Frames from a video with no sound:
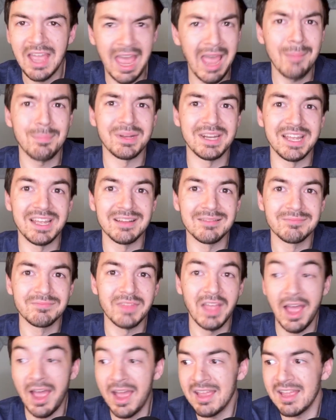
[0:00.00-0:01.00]
happening.
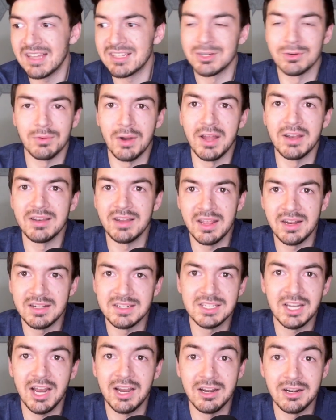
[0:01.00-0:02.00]
I had to run an
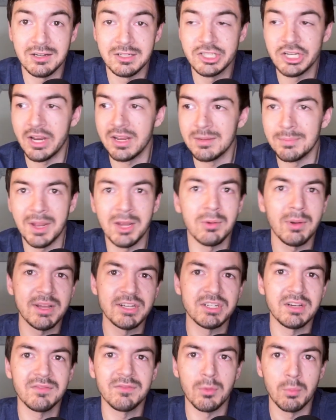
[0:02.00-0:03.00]
entire giant
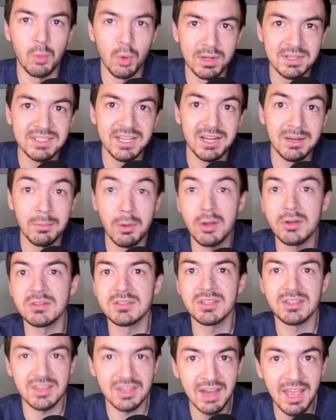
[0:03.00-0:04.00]
migration from one data model to the